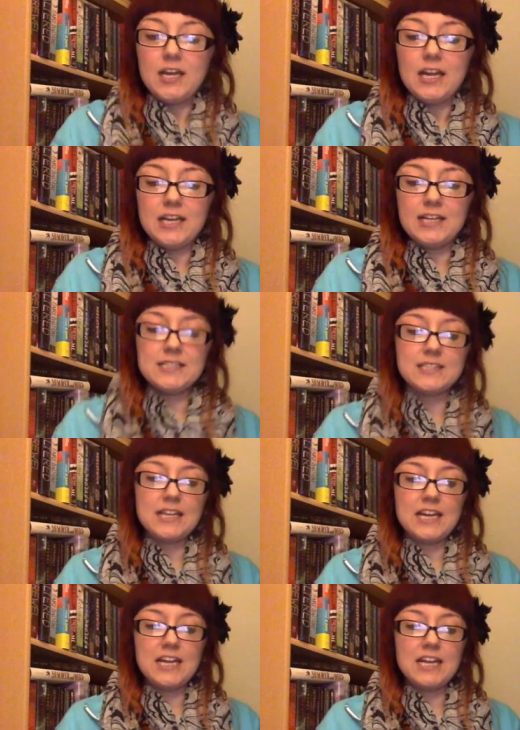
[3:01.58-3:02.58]
It is
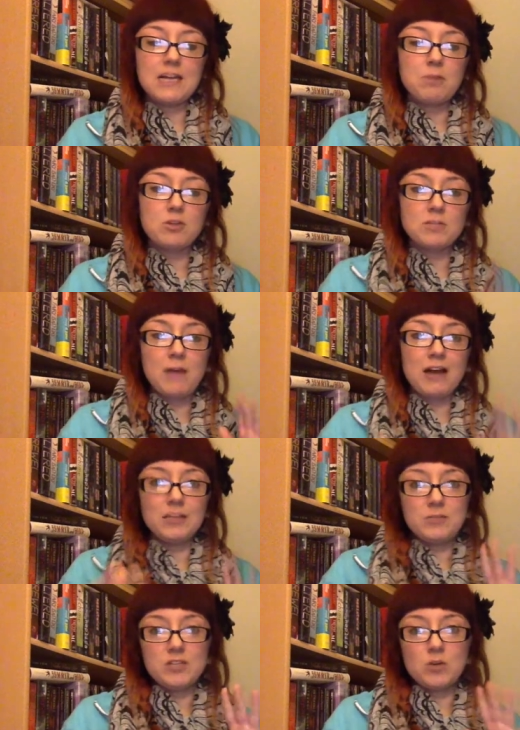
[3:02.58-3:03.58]
a
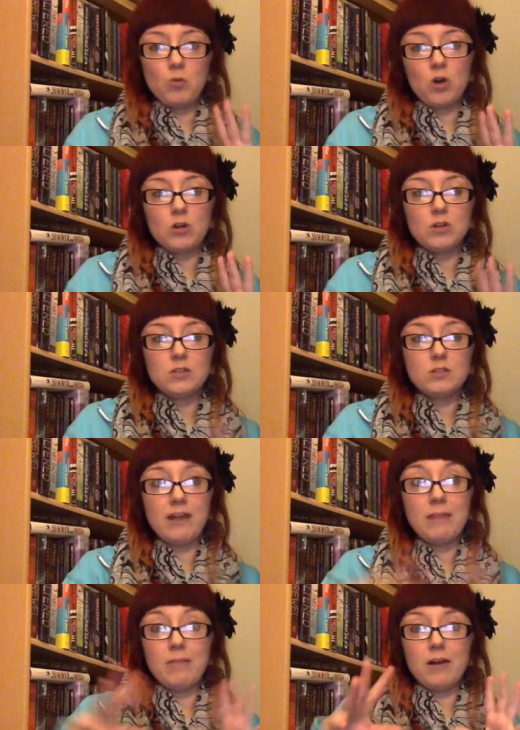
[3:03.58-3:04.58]
post-apocalyptic world,
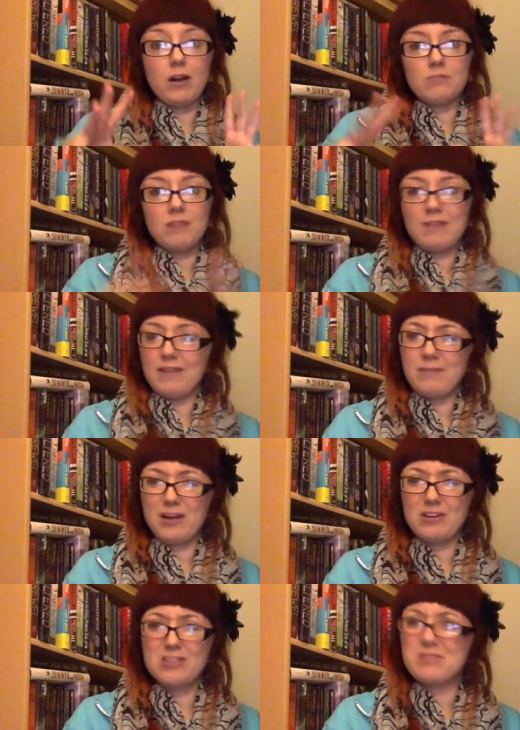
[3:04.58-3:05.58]
not
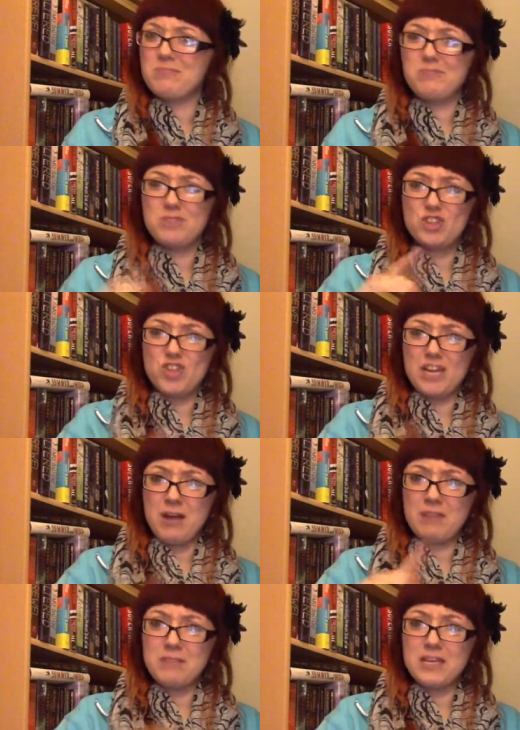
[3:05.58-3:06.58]
vampires, shame
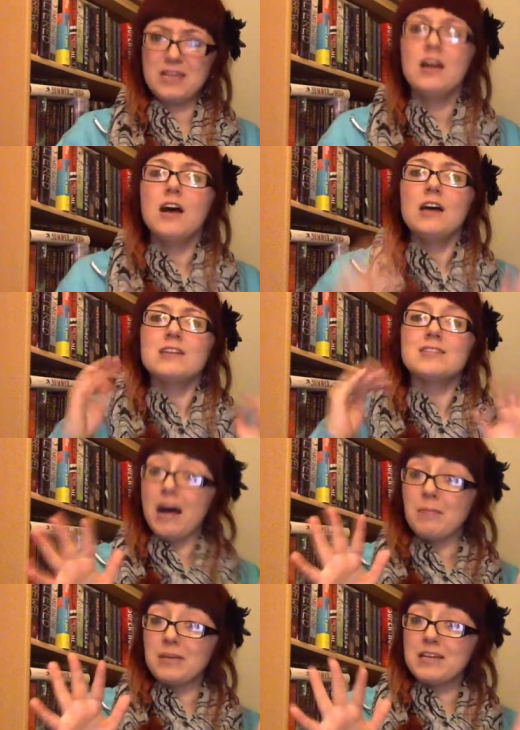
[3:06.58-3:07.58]
on me,
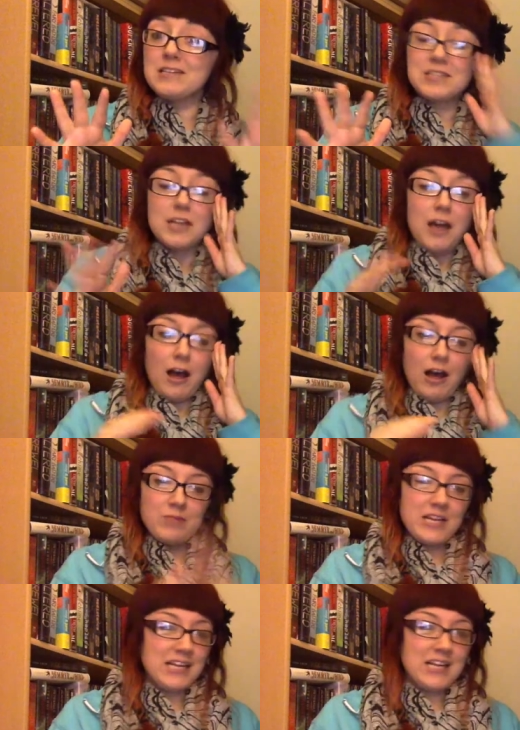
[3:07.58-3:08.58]
zombies,
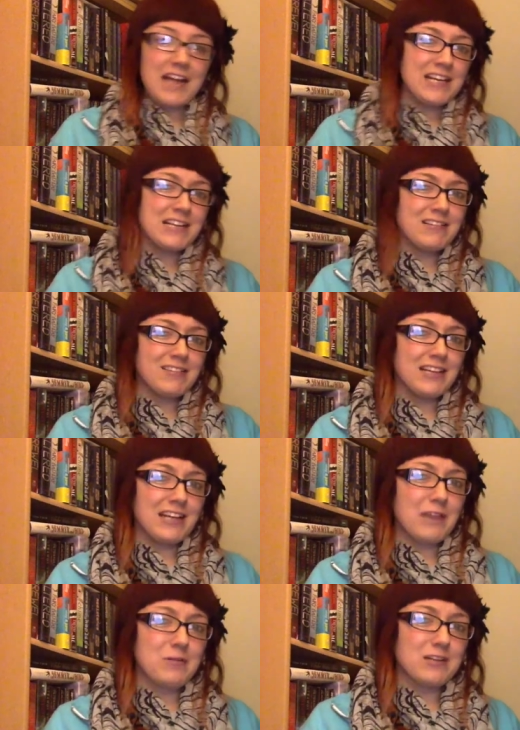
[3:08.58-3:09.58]
and I didn't
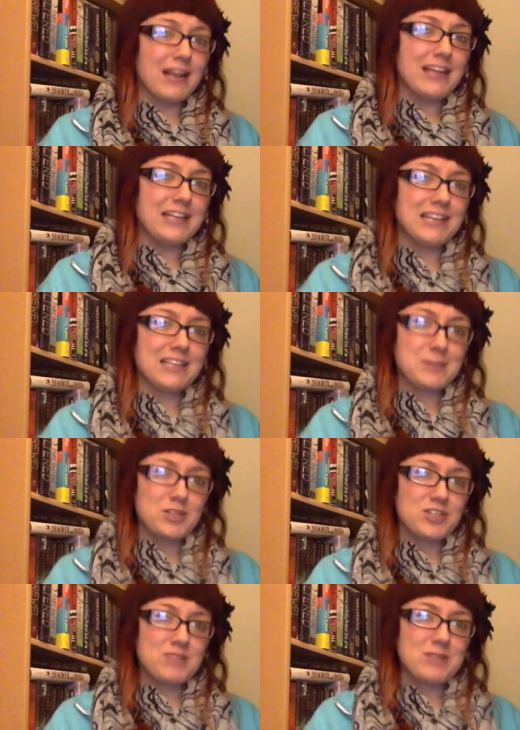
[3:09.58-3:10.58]
think I would like it,
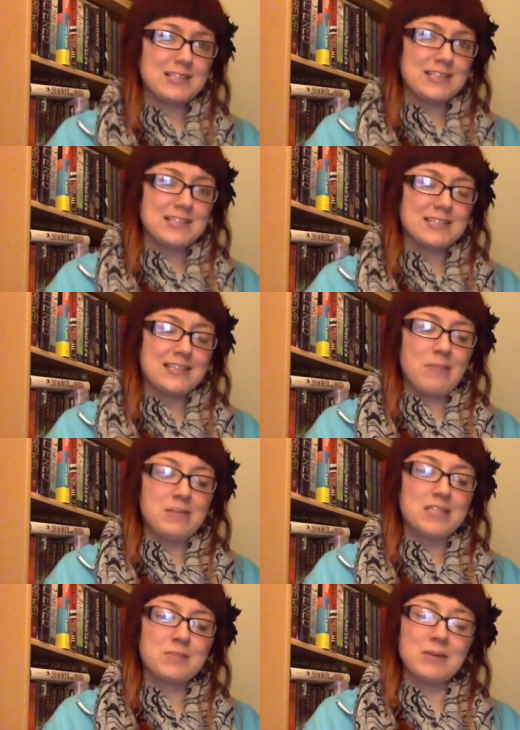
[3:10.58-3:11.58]
especially because it is
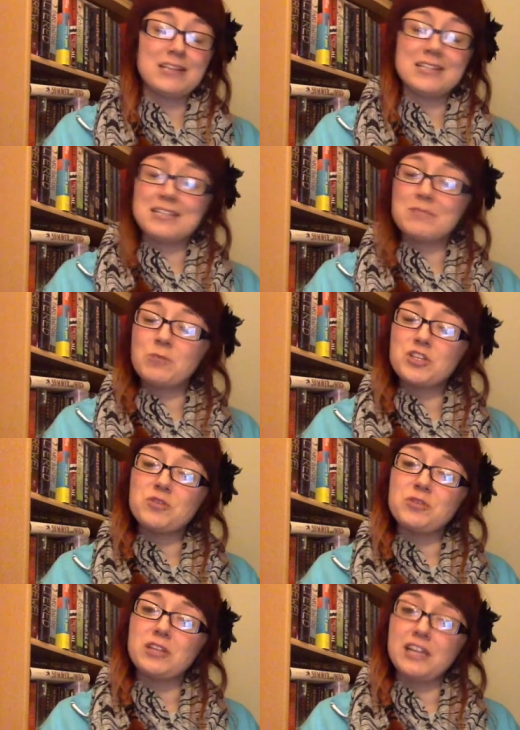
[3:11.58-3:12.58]
zombies, but it isn't what
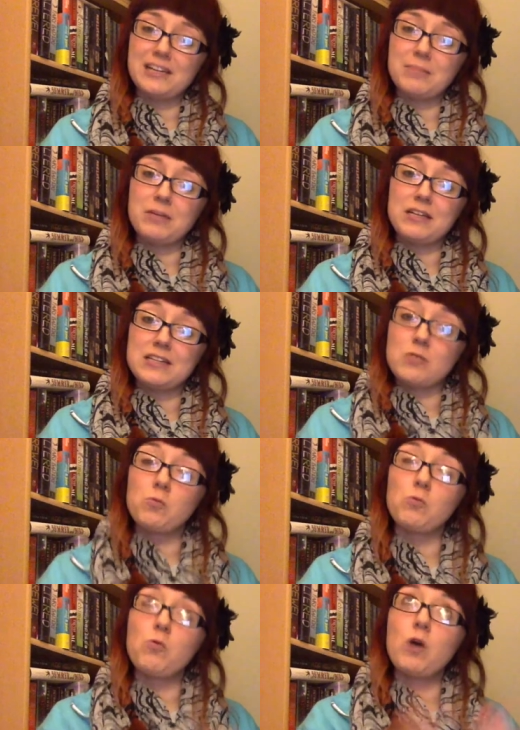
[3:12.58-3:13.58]
you think, but it is a
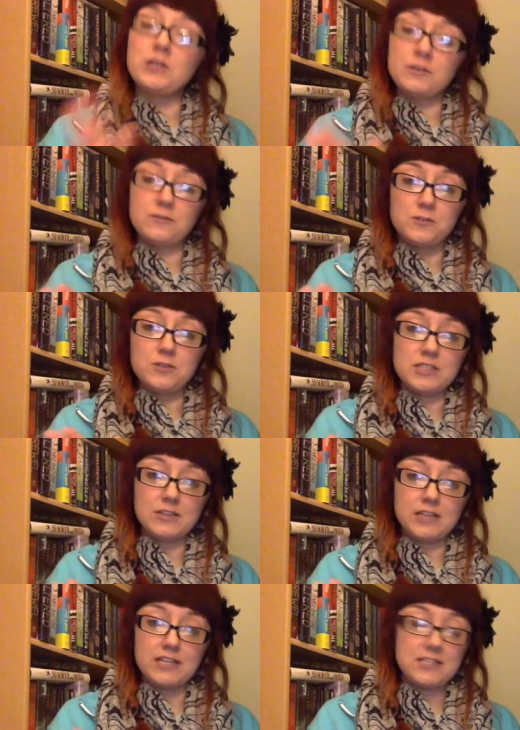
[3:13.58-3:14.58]
wonderful
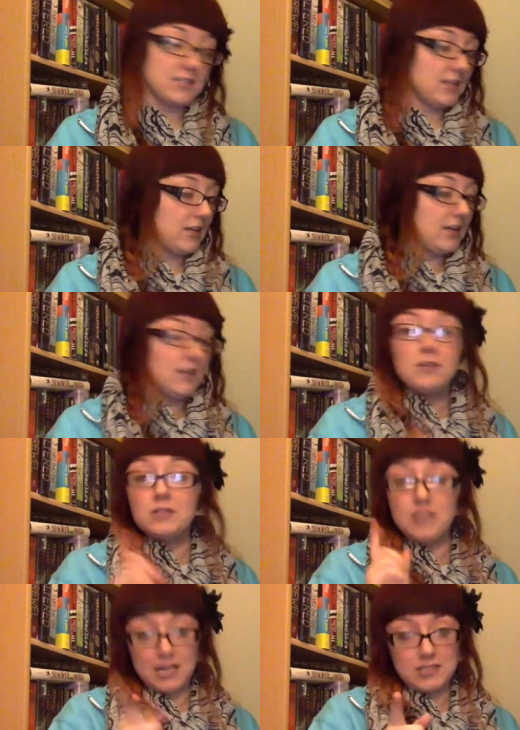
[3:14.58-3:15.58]
series.
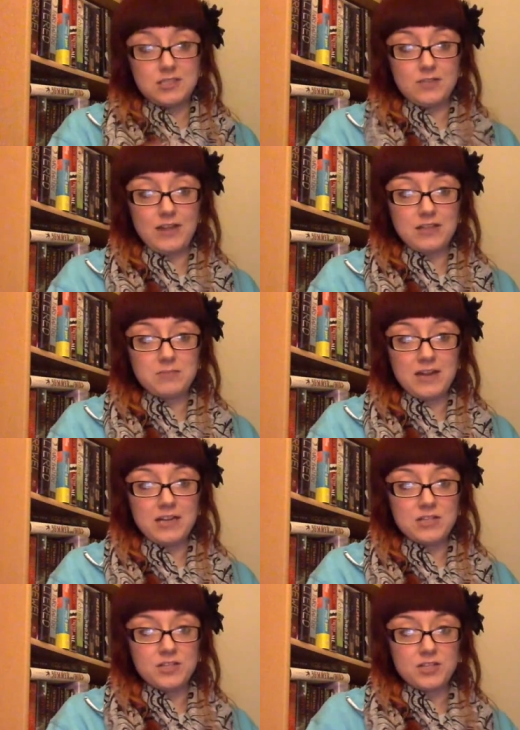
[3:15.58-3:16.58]
Yes, so that's my
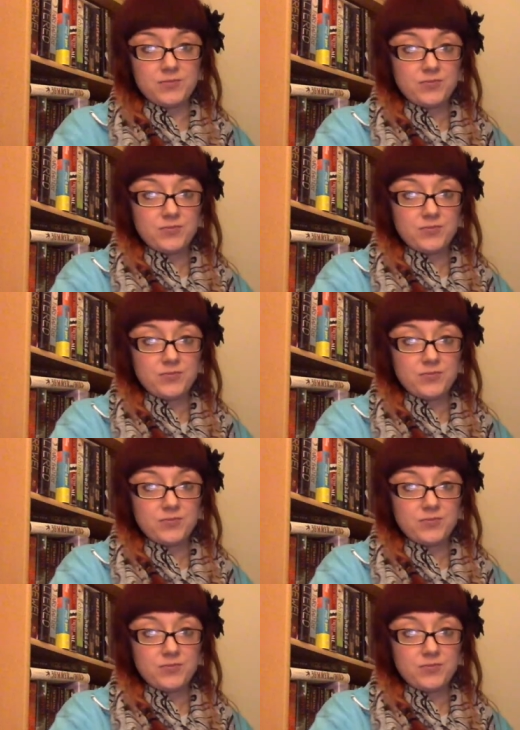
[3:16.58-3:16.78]
answer.